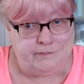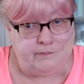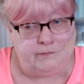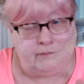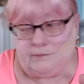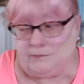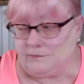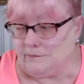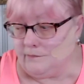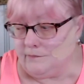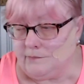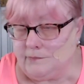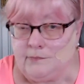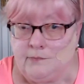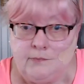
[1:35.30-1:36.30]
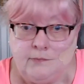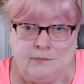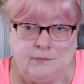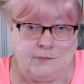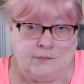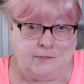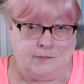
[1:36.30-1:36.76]

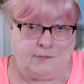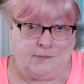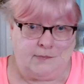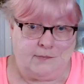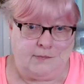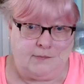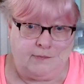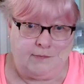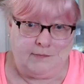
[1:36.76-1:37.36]
(silence)